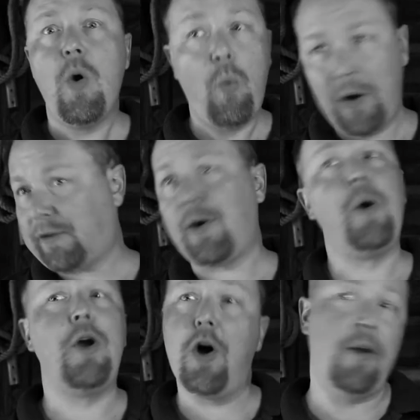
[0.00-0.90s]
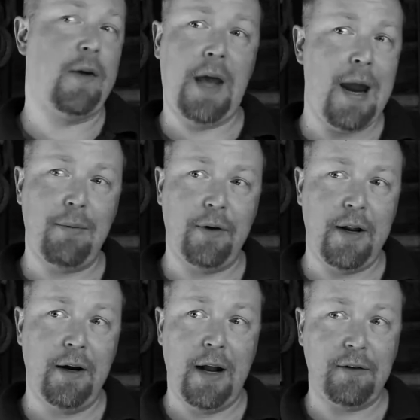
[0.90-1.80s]
what's going on in the cable and
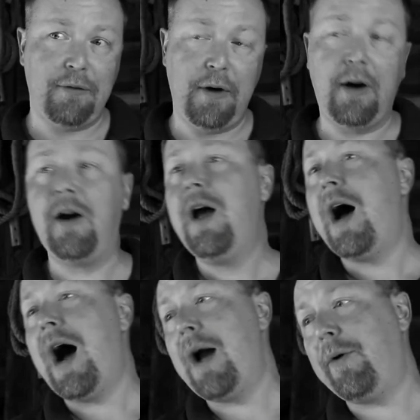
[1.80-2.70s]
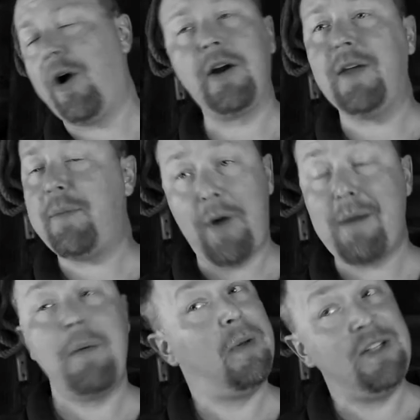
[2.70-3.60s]
internet sphere. I would argue they
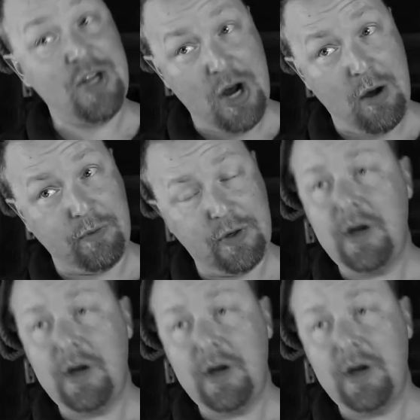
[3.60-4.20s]
probably don't.